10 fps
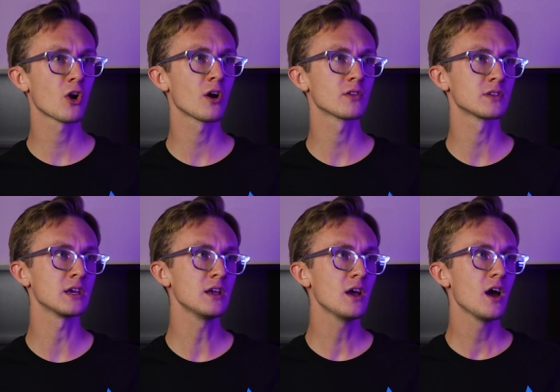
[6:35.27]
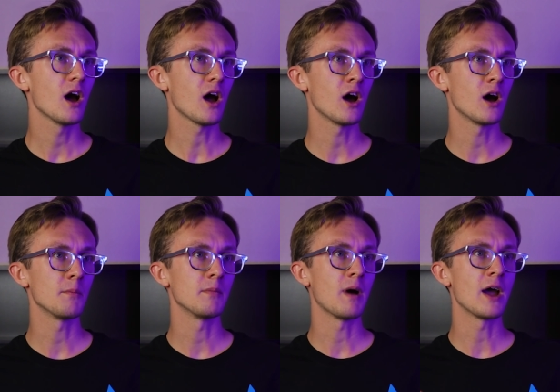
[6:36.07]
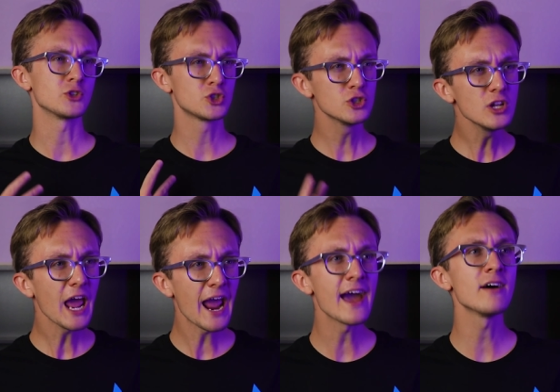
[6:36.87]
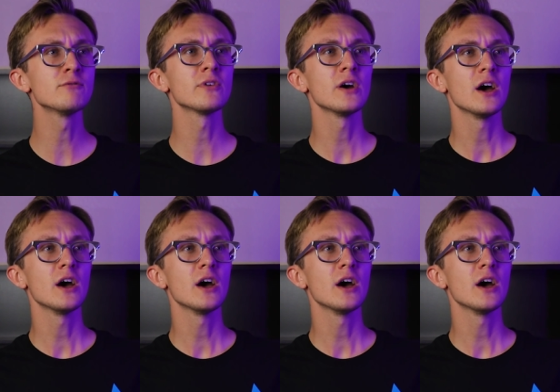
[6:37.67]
currently. Um, I should have